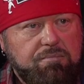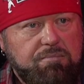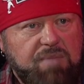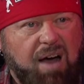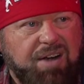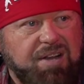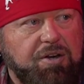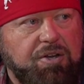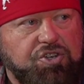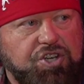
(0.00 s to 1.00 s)
No, it
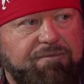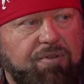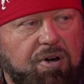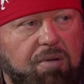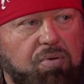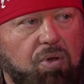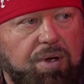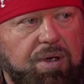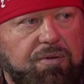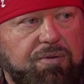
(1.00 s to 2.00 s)
doesn't do shit for their employees.